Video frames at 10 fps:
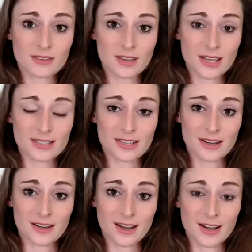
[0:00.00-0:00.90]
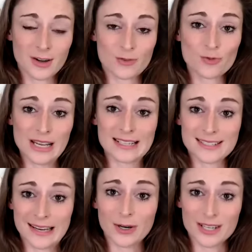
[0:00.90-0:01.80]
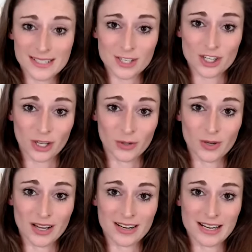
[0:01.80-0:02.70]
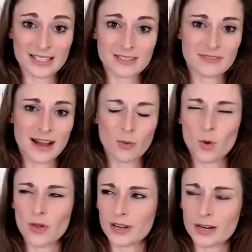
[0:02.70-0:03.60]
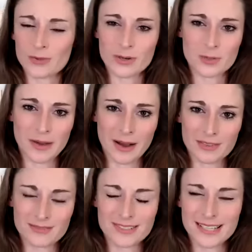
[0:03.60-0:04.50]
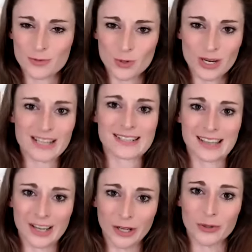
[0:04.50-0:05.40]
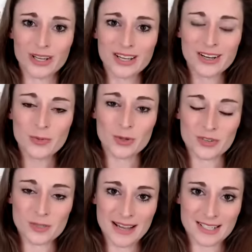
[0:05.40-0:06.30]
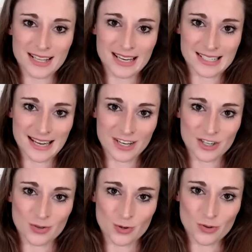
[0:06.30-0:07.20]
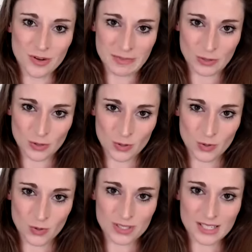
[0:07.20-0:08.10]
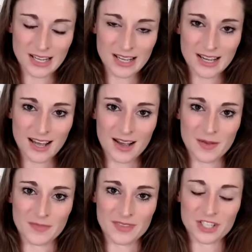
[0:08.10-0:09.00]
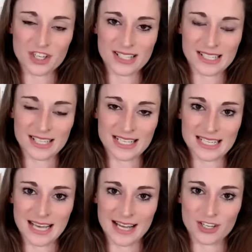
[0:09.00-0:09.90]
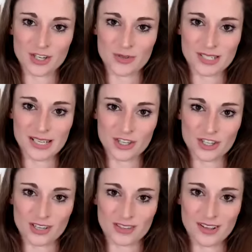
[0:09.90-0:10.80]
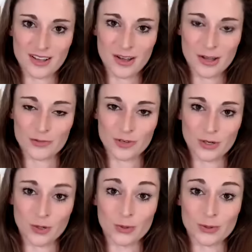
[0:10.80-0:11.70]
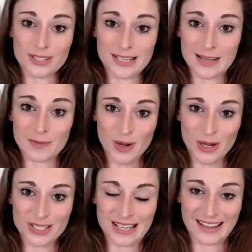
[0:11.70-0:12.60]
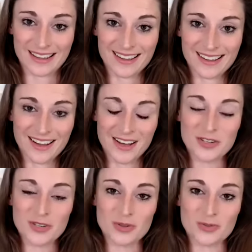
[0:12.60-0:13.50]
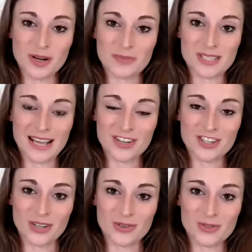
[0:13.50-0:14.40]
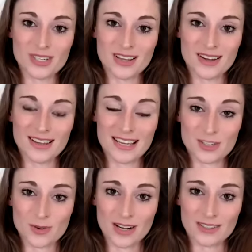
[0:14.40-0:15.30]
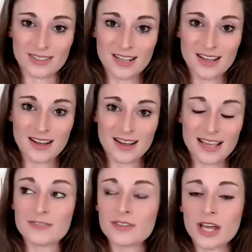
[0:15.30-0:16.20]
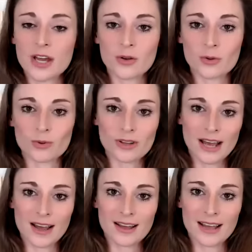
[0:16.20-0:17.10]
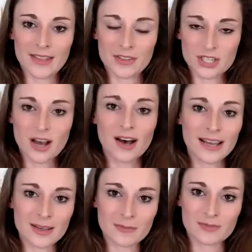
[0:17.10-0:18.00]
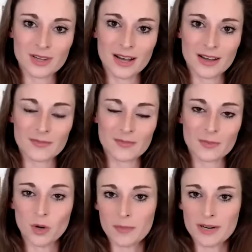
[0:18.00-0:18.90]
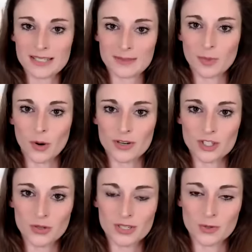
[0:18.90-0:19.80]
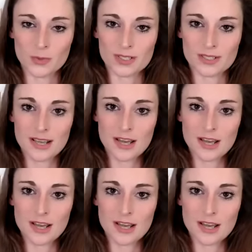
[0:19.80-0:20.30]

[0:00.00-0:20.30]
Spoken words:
it's a really serious issue, and it's in fact one that I wrote about several years ago with respect to the International Criminal Court, suggesting that it had jurisdiction over a non-state party to the Rome Statute, Israel, even though at the time Prime Minister Boris Johnson was